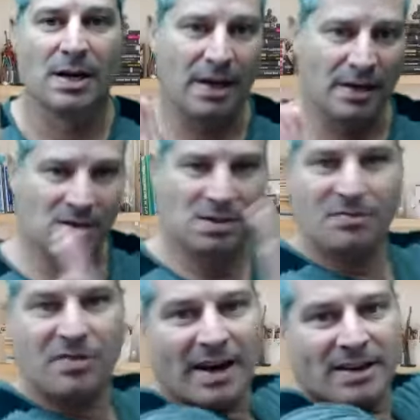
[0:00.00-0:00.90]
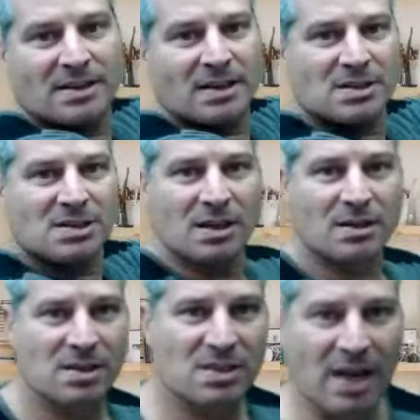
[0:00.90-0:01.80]
and it's divided and
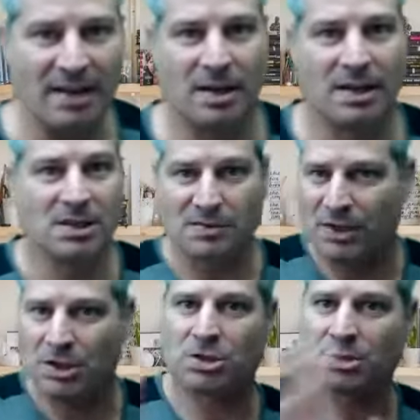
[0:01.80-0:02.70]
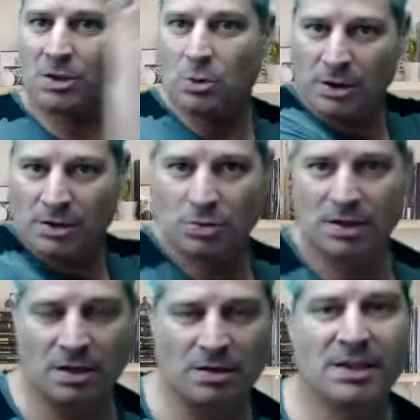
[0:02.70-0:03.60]
set aside, and it's finished according to
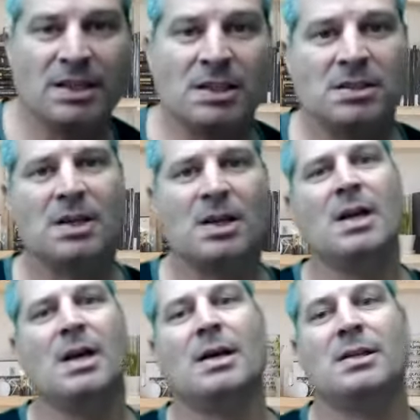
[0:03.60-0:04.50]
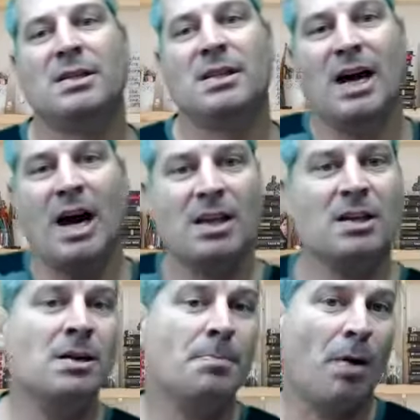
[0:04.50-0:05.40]
their needs. The
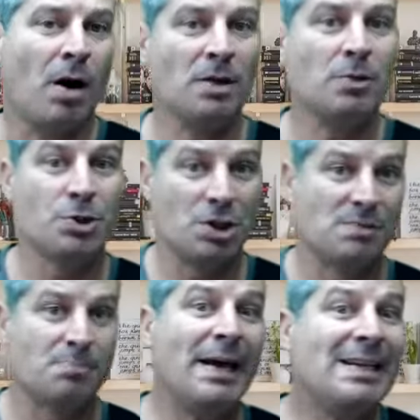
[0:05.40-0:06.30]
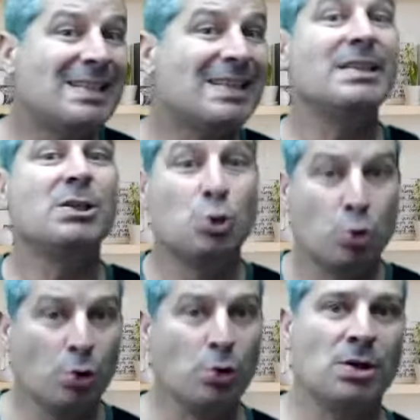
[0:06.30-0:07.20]
other part, which is basically
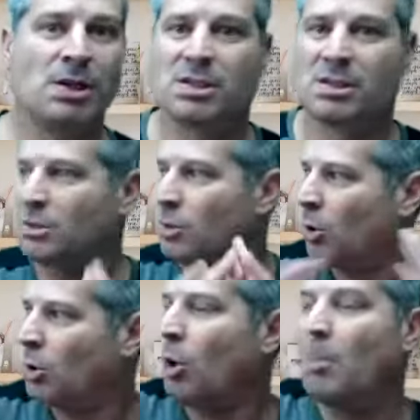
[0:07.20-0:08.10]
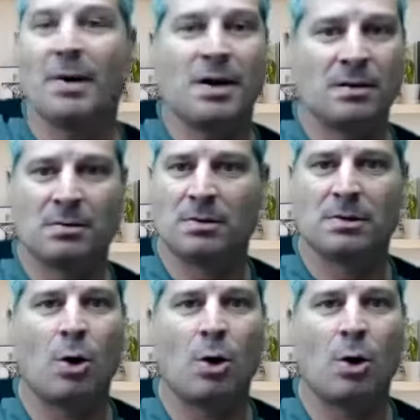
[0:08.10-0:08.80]
2 units, they're all open